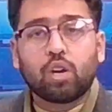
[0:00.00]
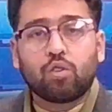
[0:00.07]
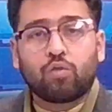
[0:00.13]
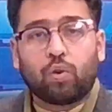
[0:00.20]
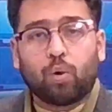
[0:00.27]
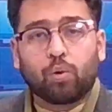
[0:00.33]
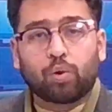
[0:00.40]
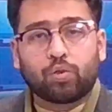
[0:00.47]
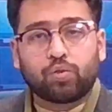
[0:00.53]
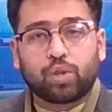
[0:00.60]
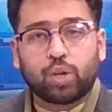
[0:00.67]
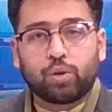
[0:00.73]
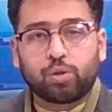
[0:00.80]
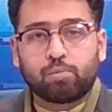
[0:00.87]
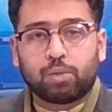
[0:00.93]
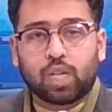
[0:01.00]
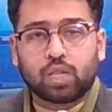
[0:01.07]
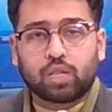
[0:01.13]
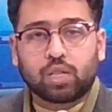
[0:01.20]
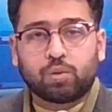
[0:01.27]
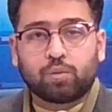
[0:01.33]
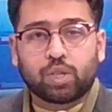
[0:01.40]
four of those
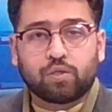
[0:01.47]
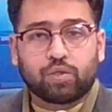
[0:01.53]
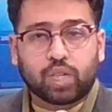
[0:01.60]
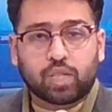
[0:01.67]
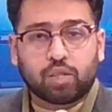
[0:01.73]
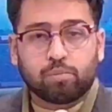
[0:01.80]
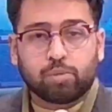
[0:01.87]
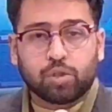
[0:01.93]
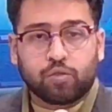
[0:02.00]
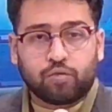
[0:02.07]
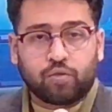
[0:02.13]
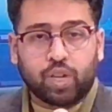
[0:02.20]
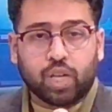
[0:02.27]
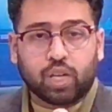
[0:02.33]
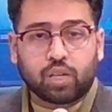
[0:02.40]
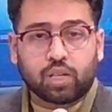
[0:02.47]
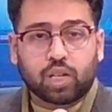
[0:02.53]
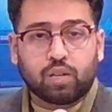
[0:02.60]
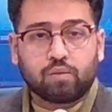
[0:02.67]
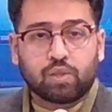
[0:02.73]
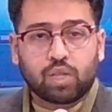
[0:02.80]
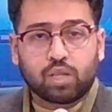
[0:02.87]
martyred were victims of fake
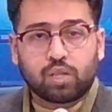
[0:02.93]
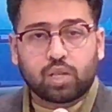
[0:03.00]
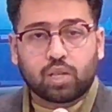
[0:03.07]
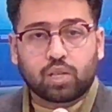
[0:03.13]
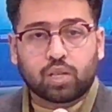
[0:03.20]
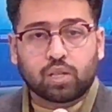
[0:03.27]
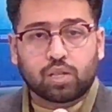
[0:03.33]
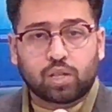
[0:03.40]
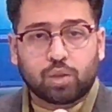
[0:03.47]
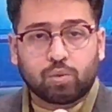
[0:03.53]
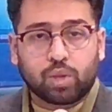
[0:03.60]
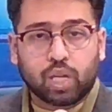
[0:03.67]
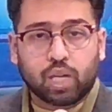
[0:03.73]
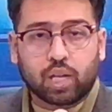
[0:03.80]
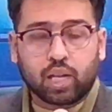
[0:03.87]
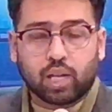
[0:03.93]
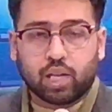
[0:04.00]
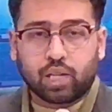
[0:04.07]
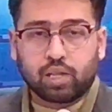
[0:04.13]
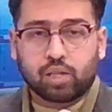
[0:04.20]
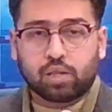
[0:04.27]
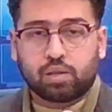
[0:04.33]
encounters and custodial
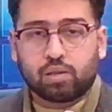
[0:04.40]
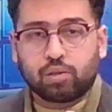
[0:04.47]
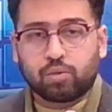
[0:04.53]
killings.